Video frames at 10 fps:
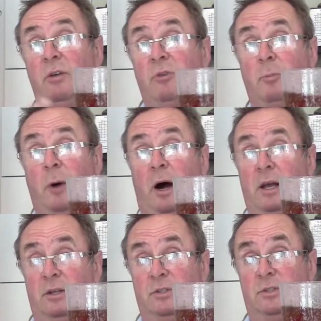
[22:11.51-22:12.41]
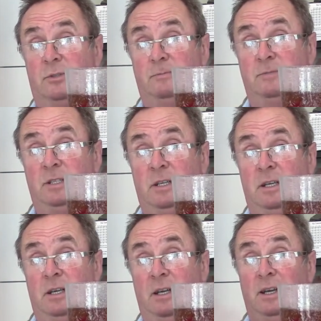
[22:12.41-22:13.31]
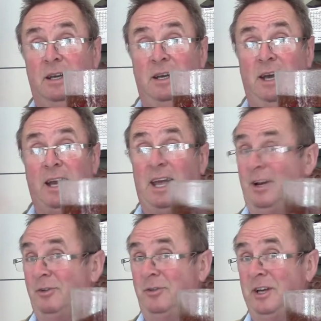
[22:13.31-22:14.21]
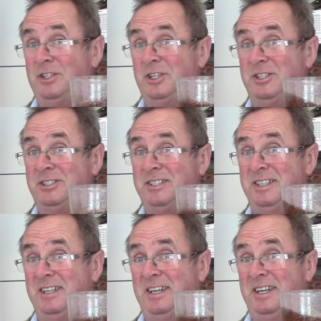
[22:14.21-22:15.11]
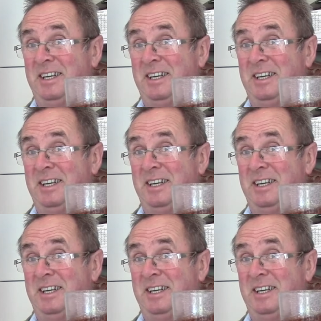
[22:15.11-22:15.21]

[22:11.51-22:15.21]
for piles and anal fissures